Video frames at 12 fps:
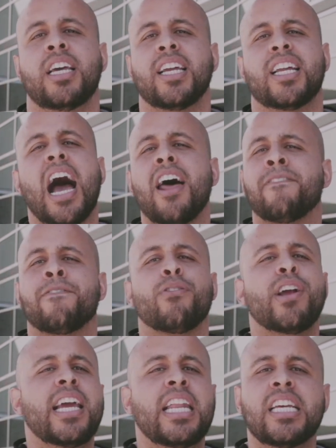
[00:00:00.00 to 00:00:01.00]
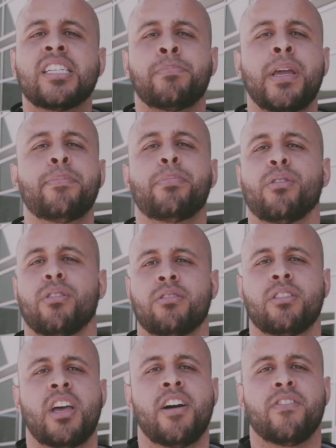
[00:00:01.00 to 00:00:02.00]
God freed his people
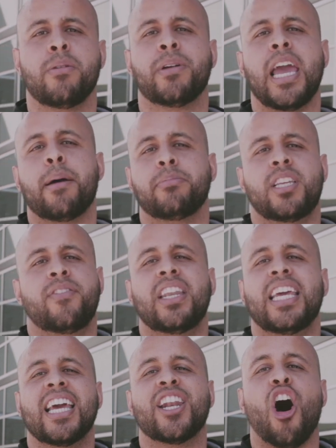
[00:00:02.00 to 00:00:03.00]
from captivity